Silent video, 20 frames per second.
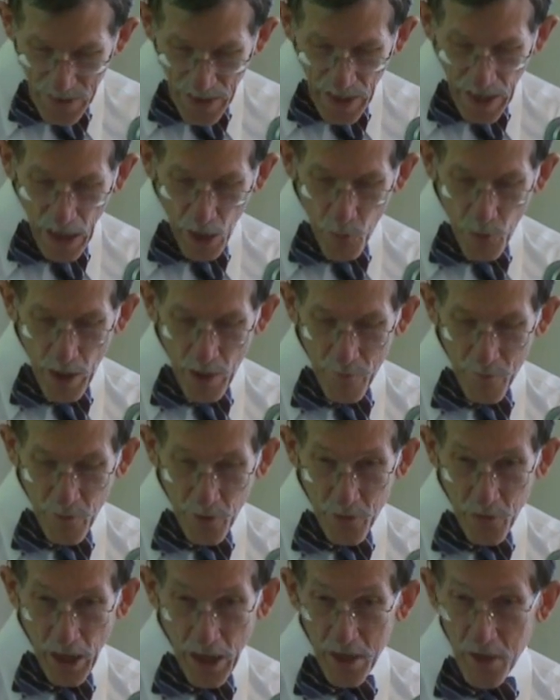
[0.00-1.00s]

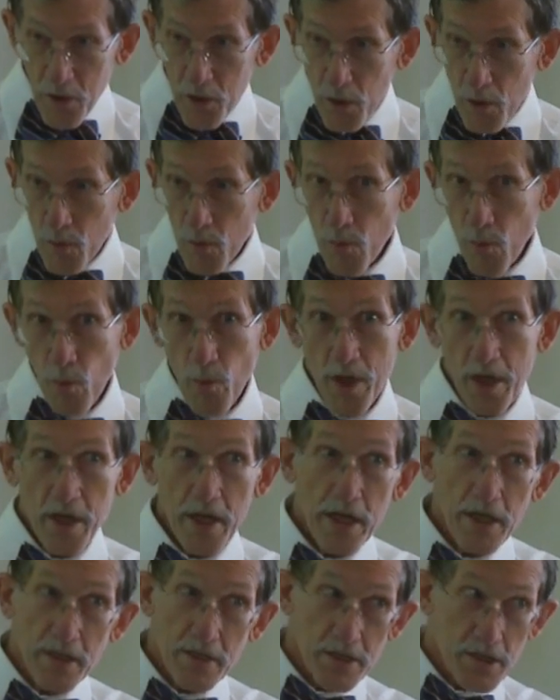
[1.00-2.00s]
However, they knew we
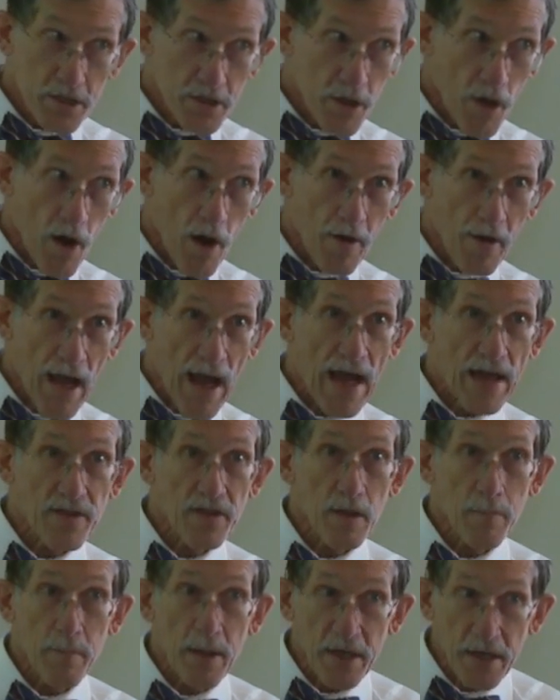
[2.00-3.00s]
need to start at
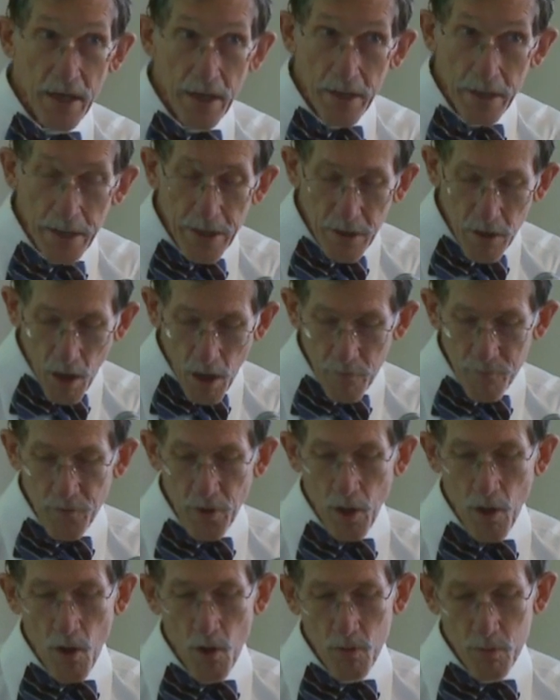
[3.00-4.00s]
the beginning of
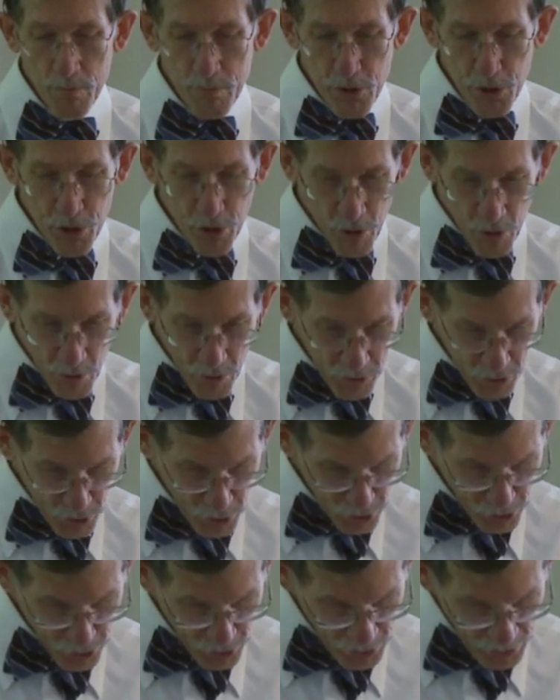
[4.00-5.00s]
the home church